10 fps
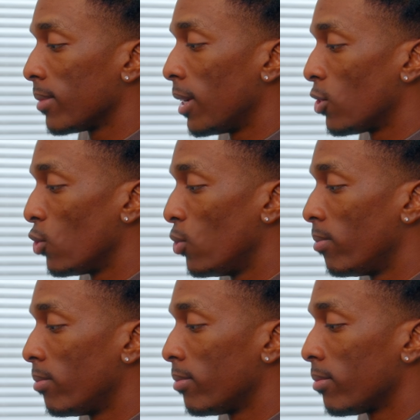a
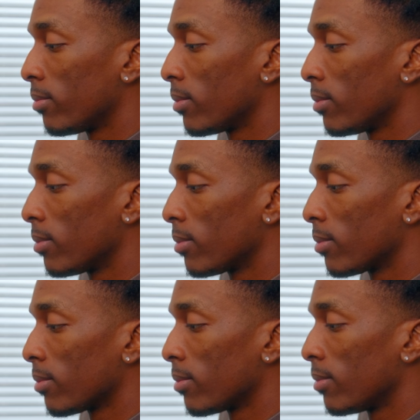zoom.
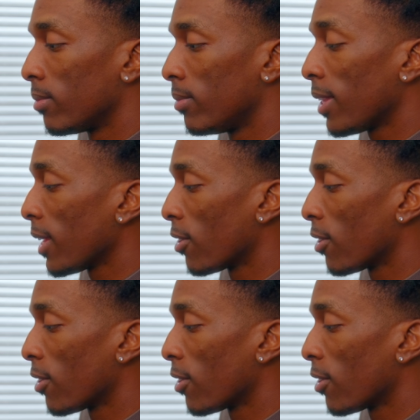Nothing